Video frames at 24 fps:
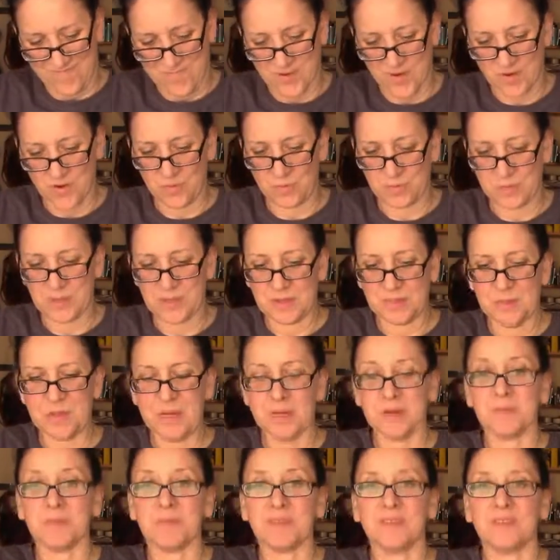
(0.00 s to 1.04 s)
open them
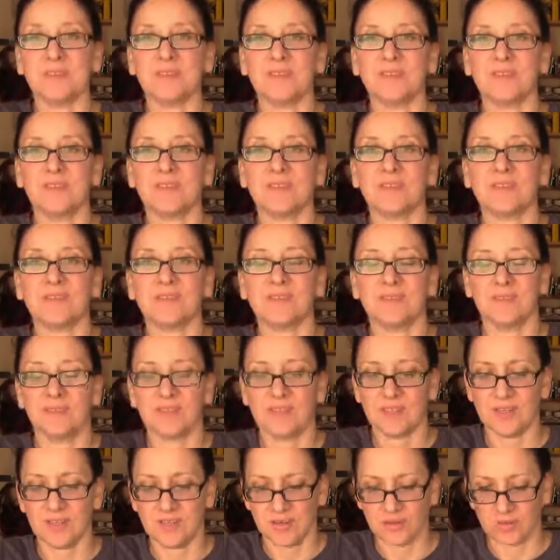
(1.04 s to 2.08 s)
up and
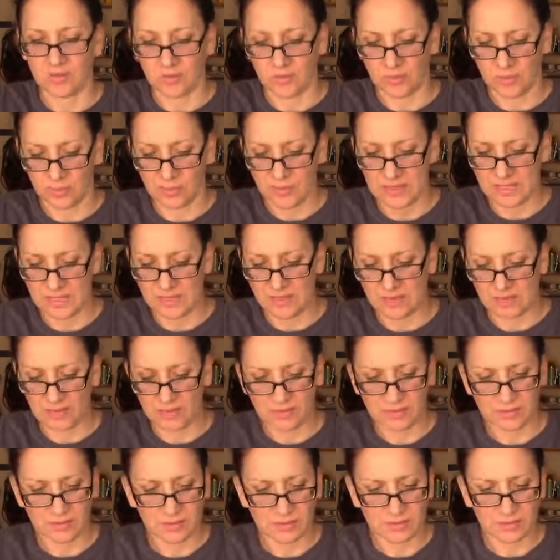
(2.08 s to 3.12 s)
see your little
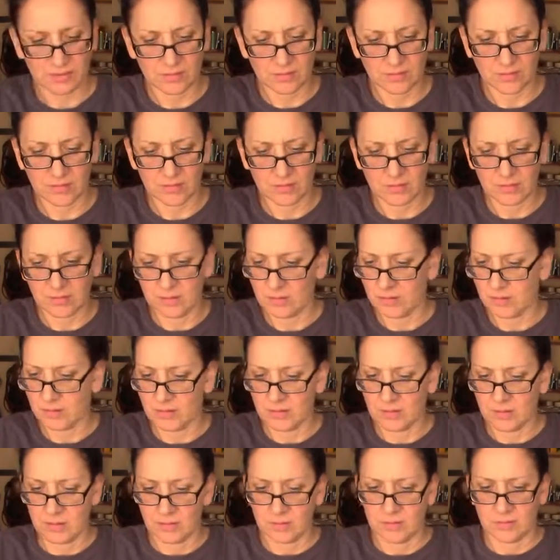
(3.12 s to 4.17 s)
paints.
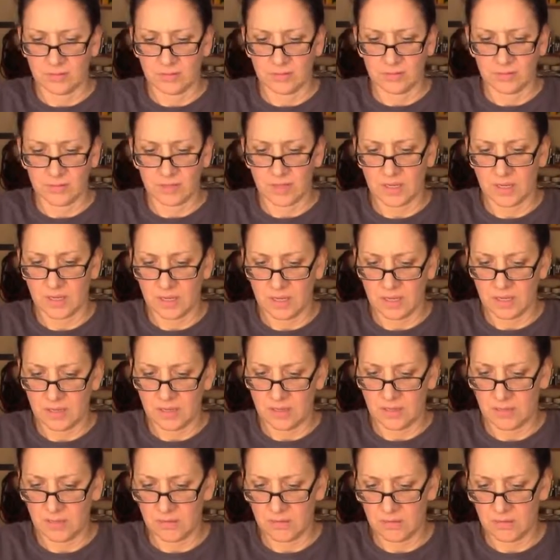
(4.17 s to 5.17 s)
Okay.